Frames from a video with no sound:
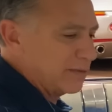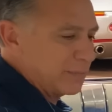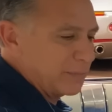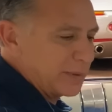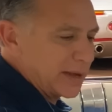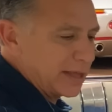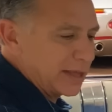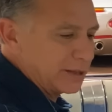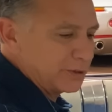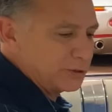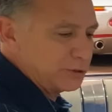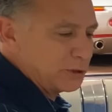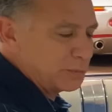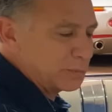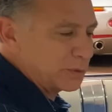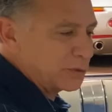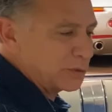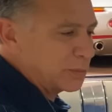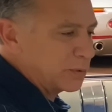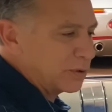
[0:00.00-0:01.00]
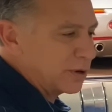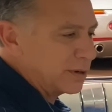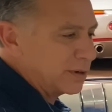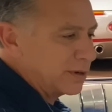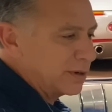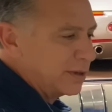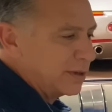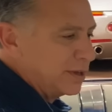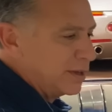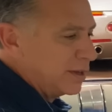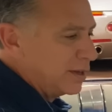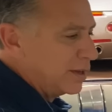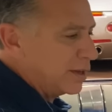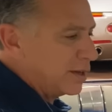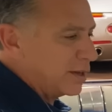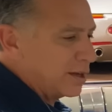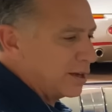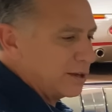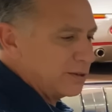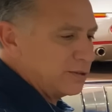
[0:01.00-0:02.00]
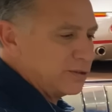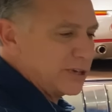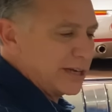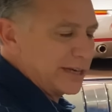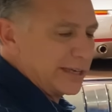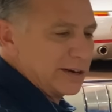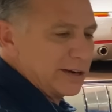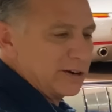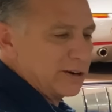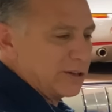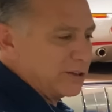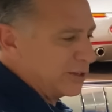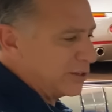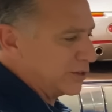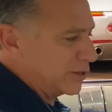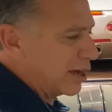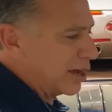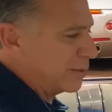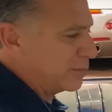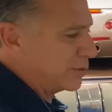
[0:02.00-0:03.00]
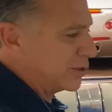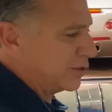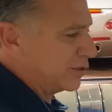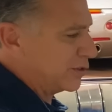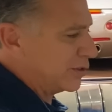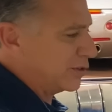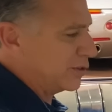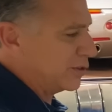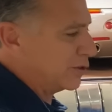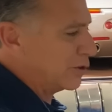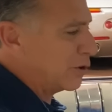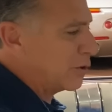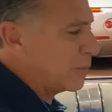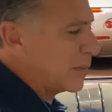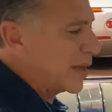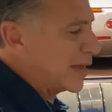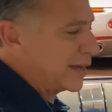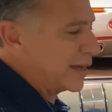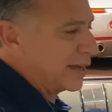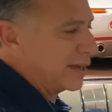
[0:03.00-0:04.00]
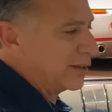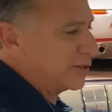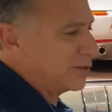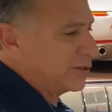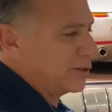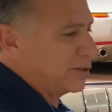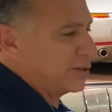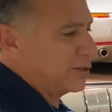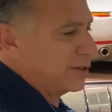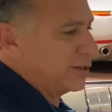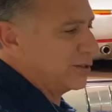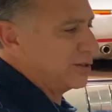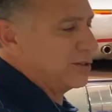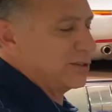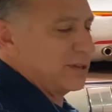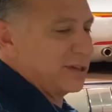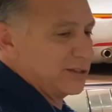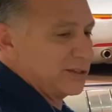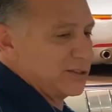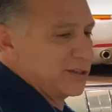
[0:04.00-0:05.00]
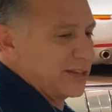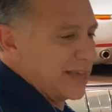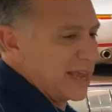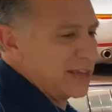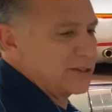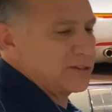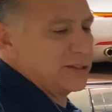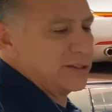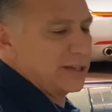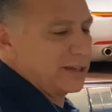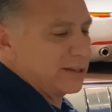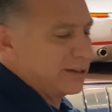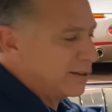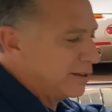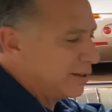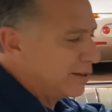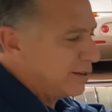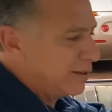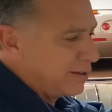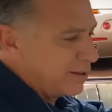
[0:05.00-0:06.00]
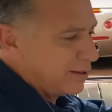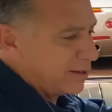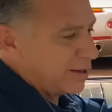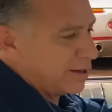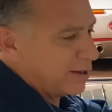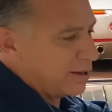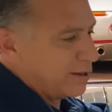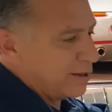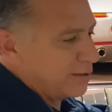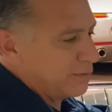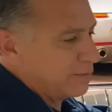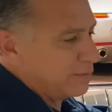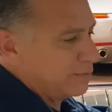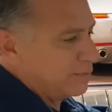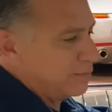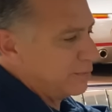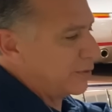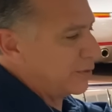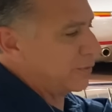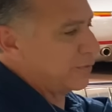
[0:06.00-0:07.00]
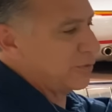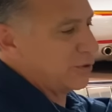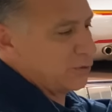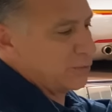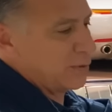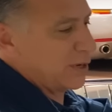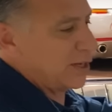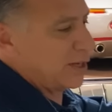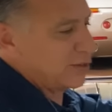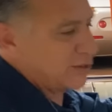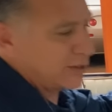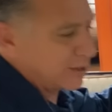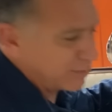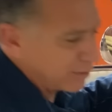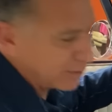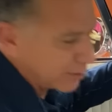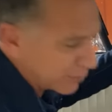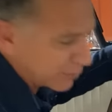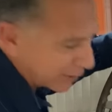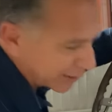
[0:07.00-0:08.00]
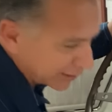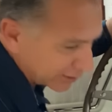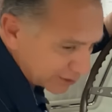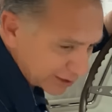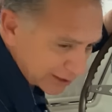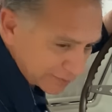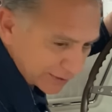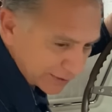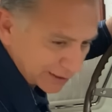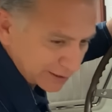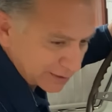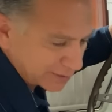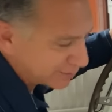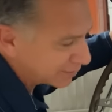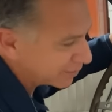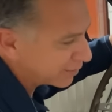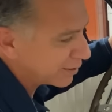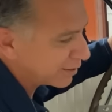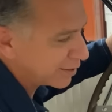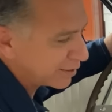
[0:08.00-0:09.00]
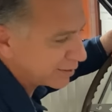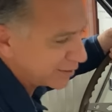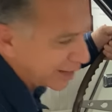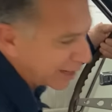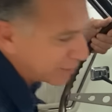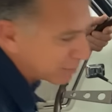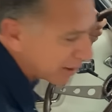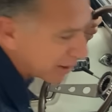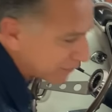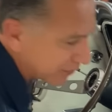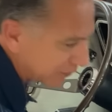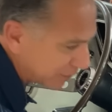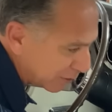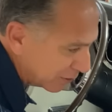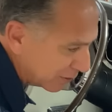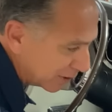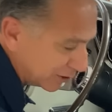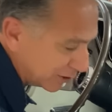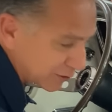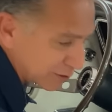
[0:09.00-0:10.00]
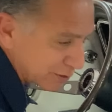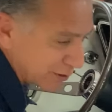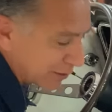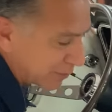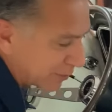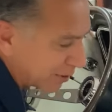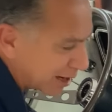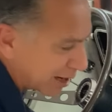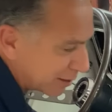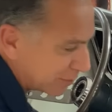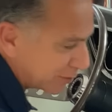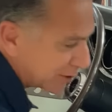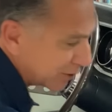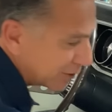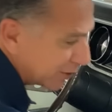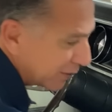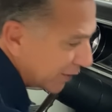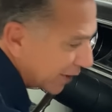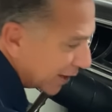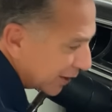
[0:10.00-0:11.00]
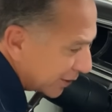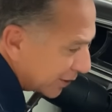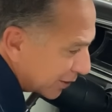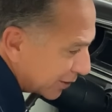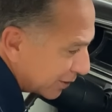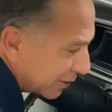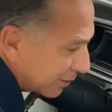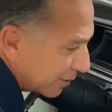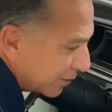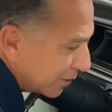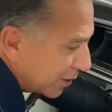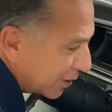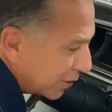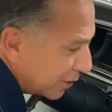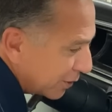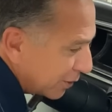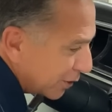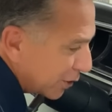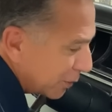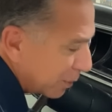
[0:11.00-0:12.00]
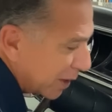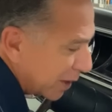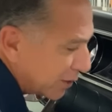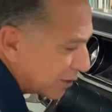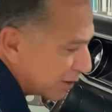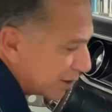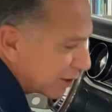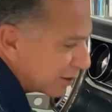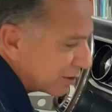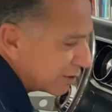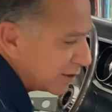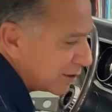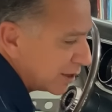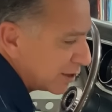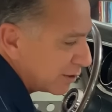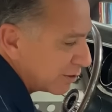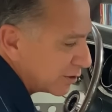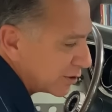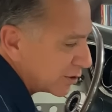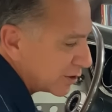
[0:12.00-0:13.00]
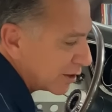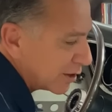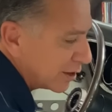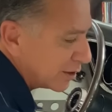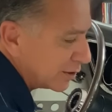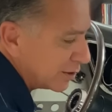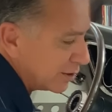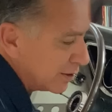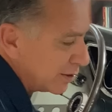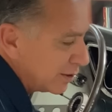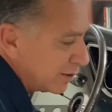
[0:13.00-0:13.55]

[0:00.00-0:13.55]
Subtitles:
Impala Super Sport, checking out all these options. There's so many, it's dazzling. The first one you can see real quick. Let's see if I can name off a few of these 31 options. We've got this tissue dispenser here, dealer installed.